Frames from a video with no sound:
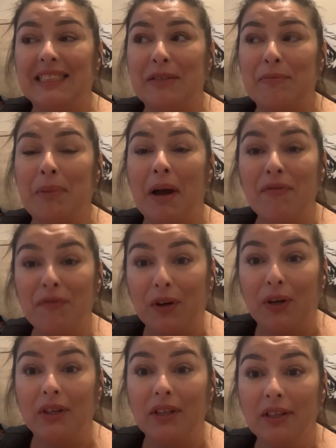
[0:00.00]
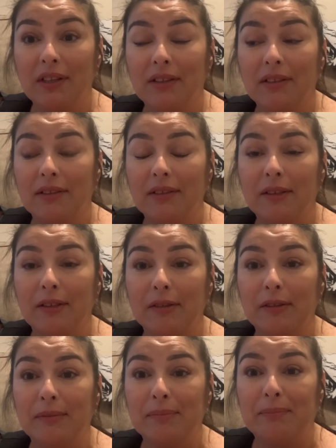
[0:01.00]
buffered
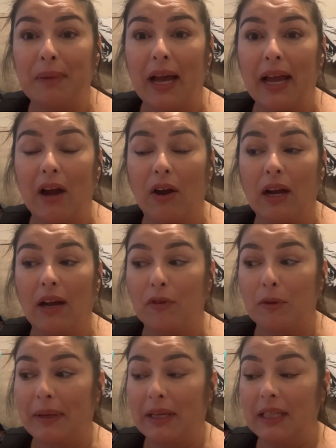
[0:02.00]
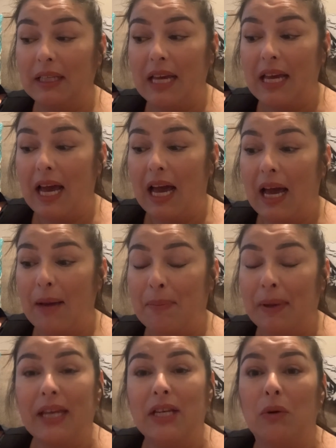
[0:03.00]
by our government.
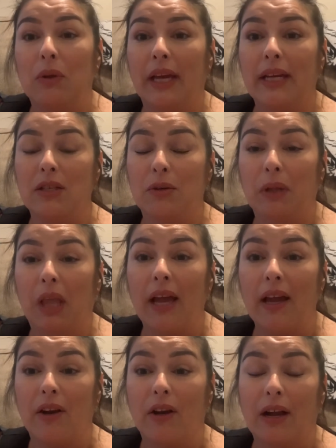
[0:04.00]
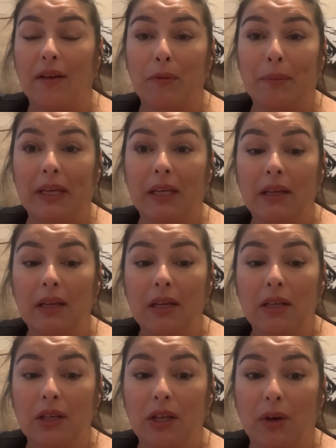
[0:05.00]
But I don't like to rely on our government.
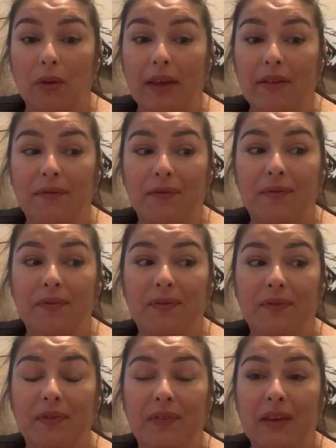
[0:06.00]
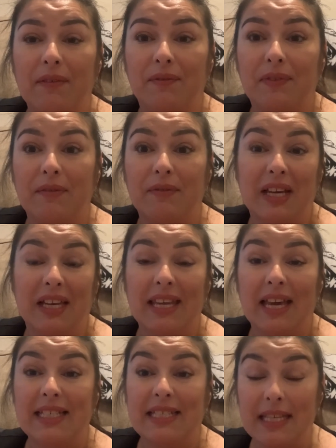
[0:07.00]
You know, they've done
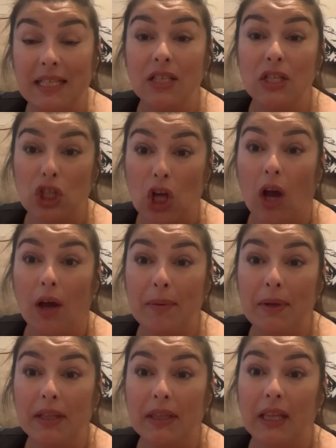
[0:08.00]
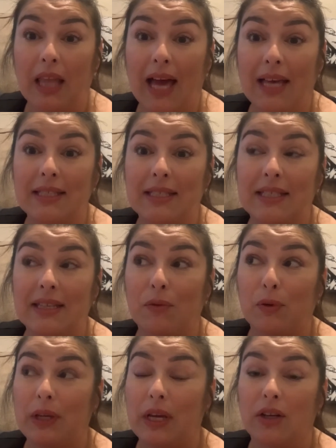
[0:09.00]
a decent job in the last
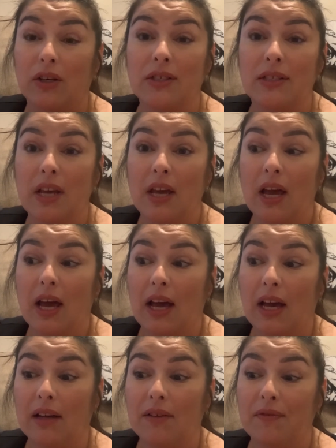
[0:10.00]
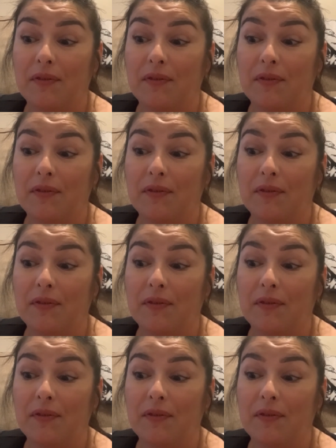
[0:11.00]
several years of